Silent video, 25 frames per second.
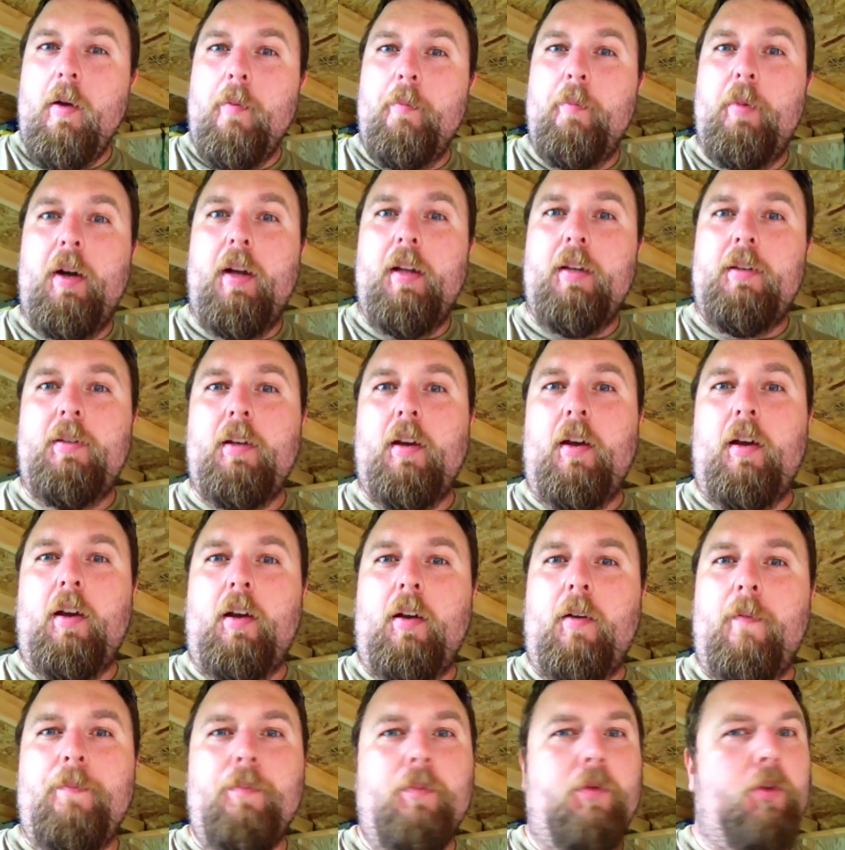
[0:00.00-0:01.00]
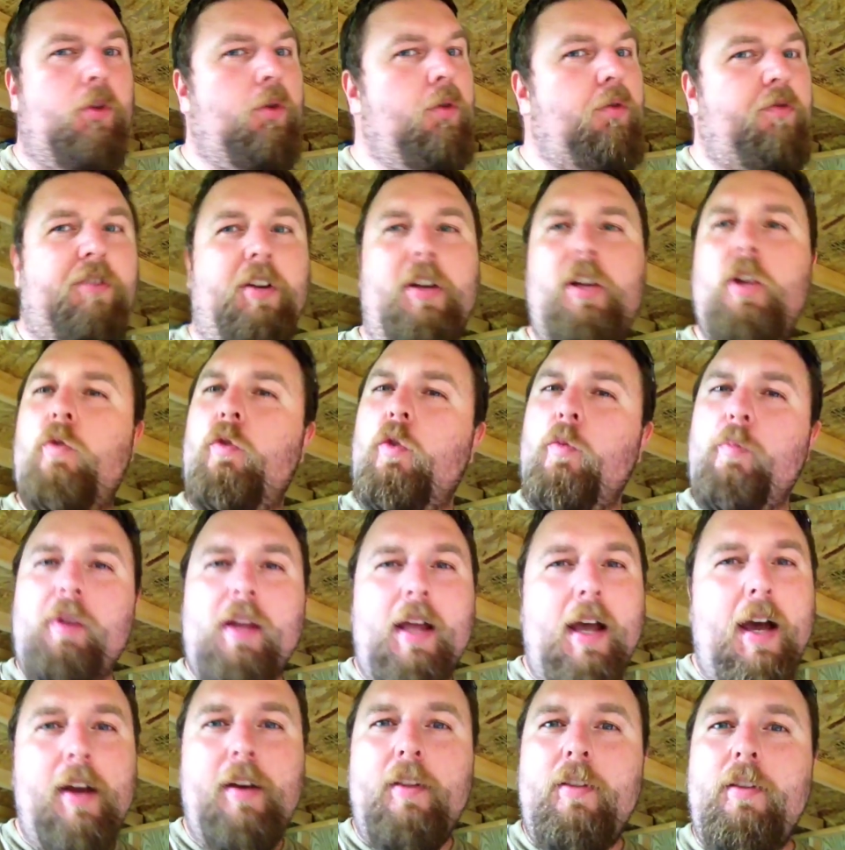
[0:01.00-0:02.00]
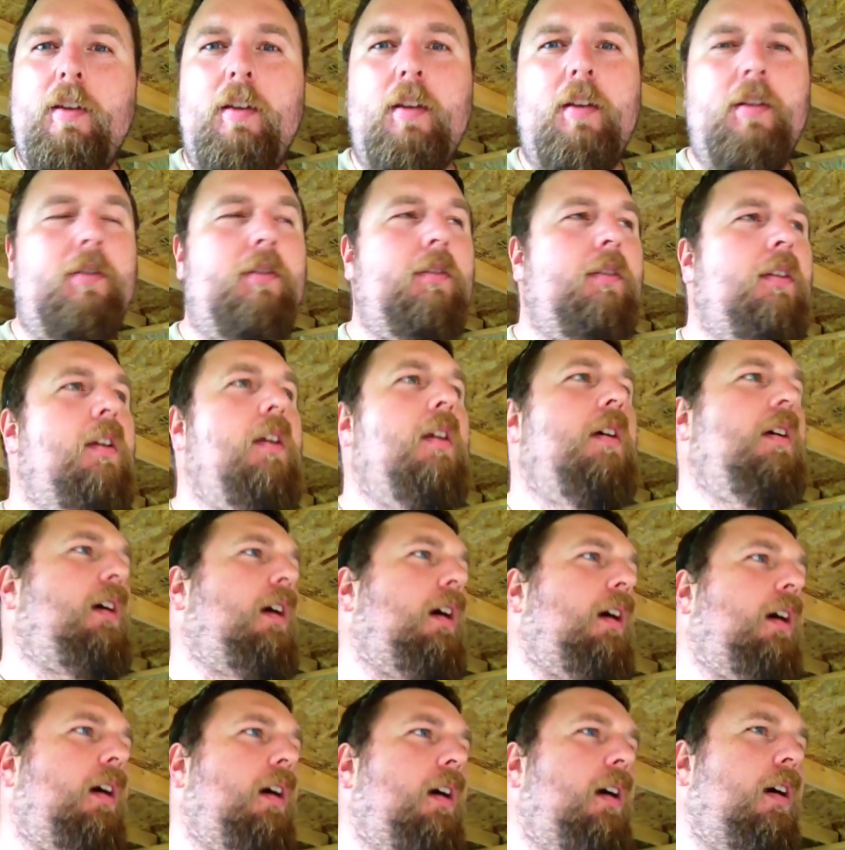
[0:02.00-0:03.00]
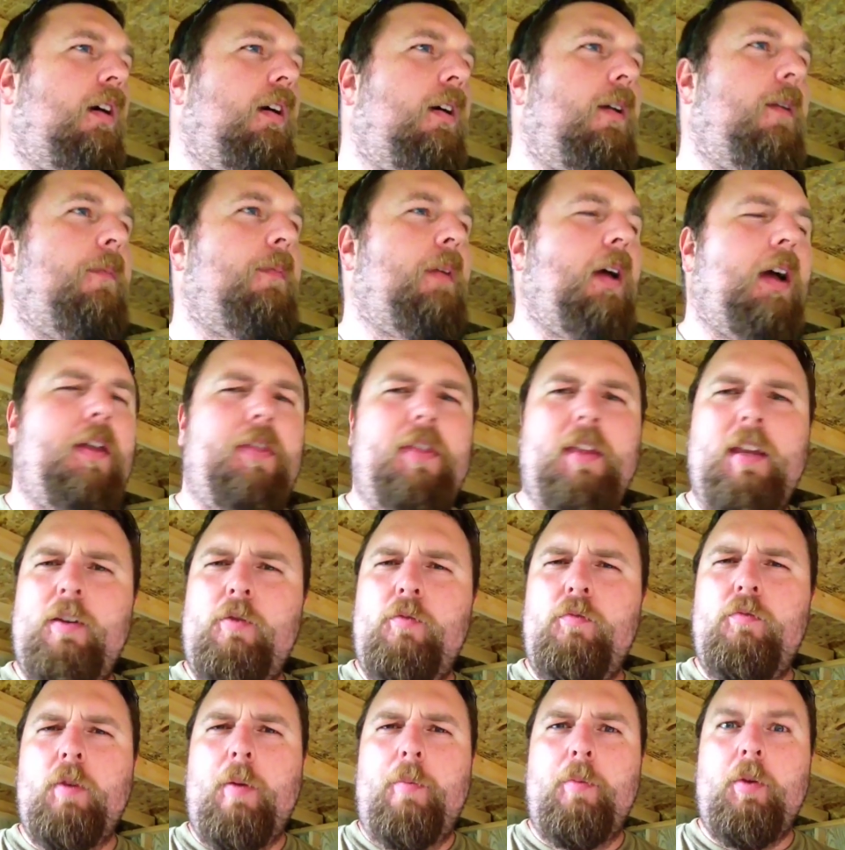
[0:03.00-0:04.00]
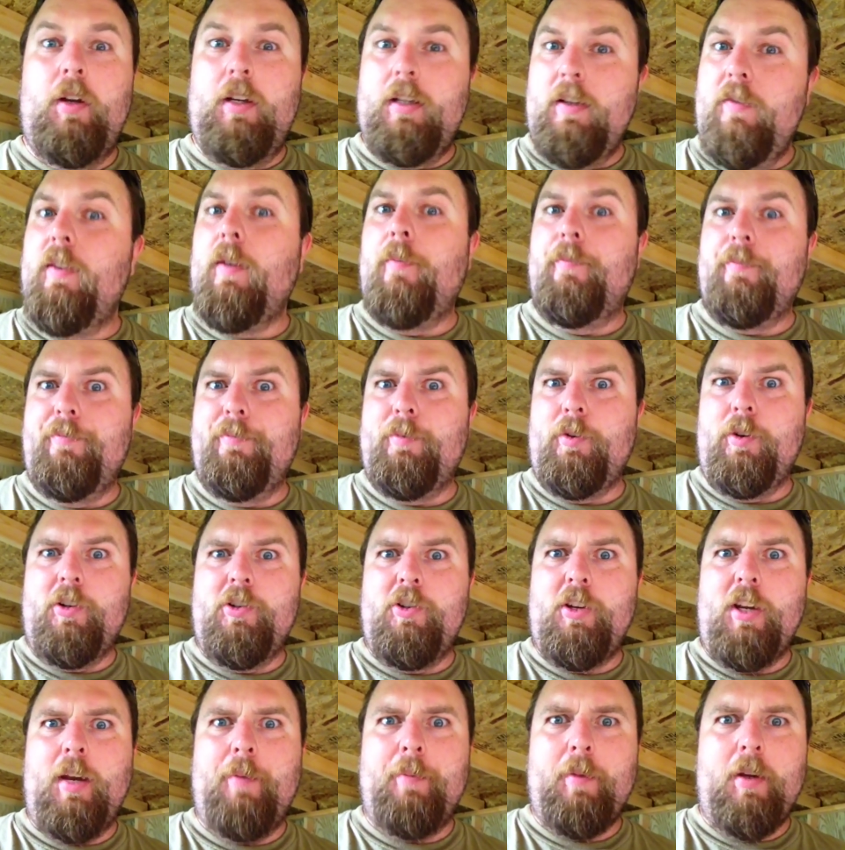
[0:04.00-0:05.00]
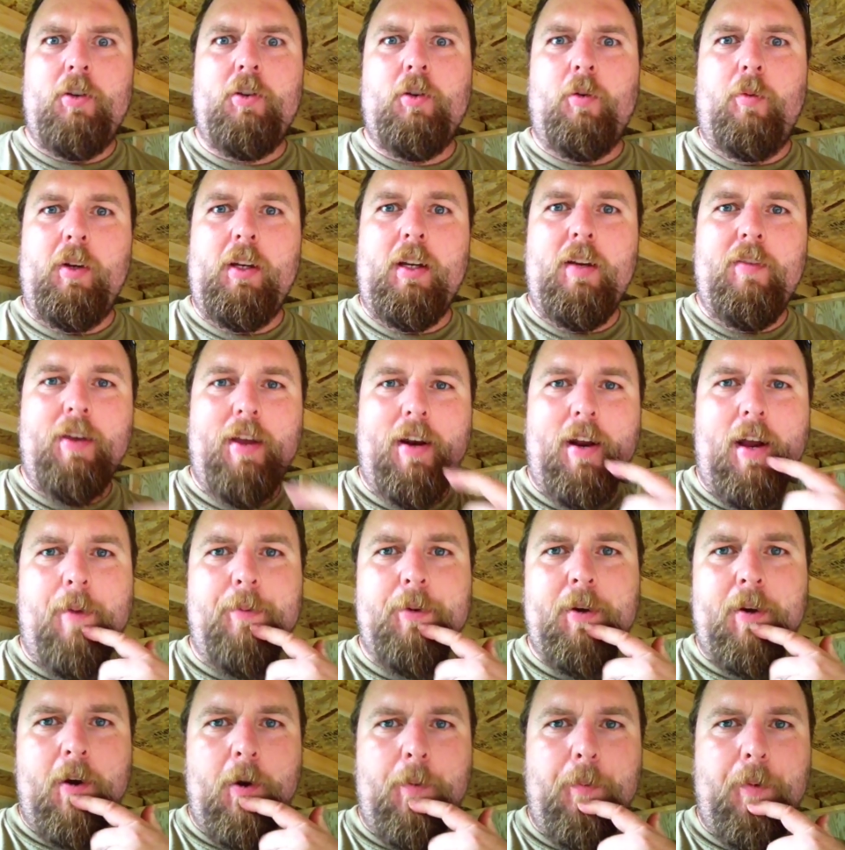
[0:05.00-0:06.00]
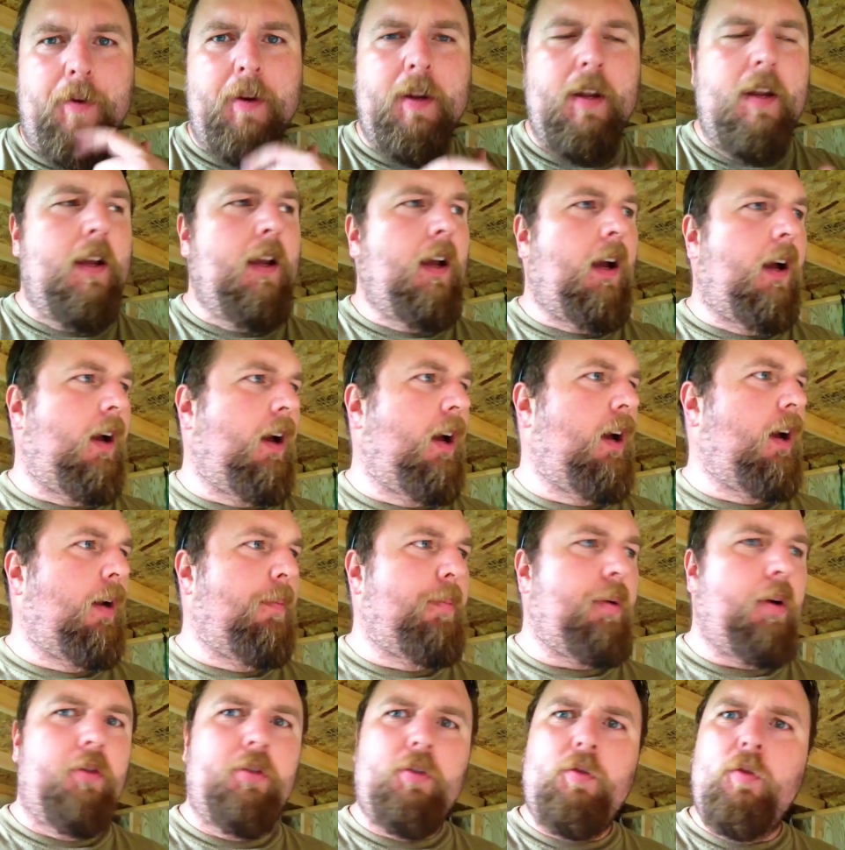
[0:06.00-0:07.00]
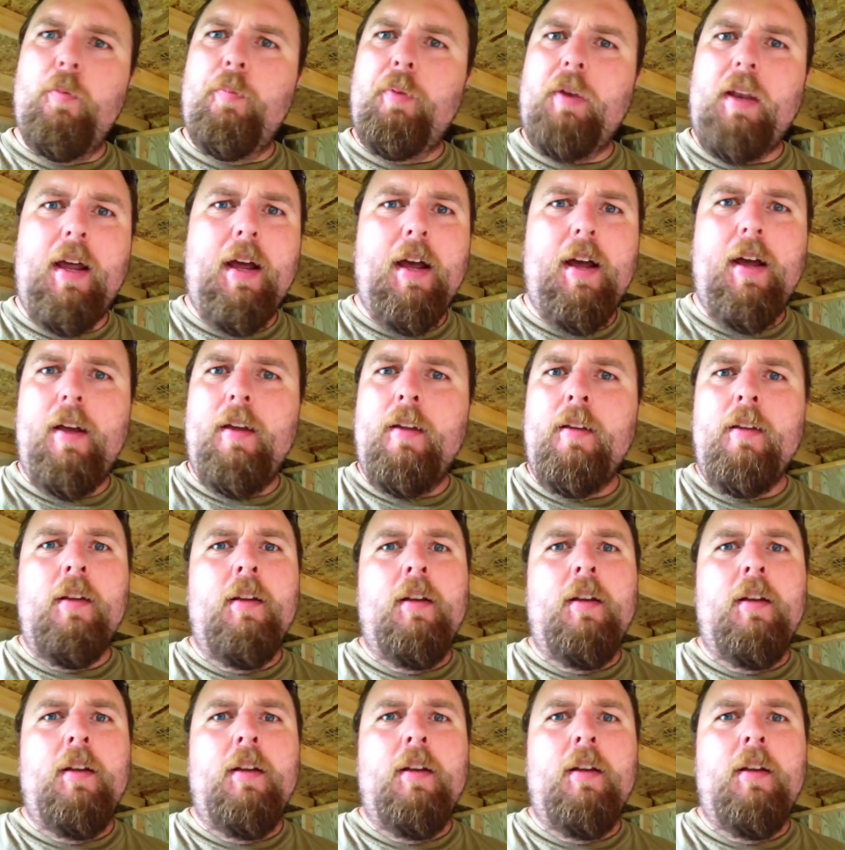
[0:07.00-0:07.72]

But do video reply to this. I think I'm going to check, make sure we leave that option open. Post a reply.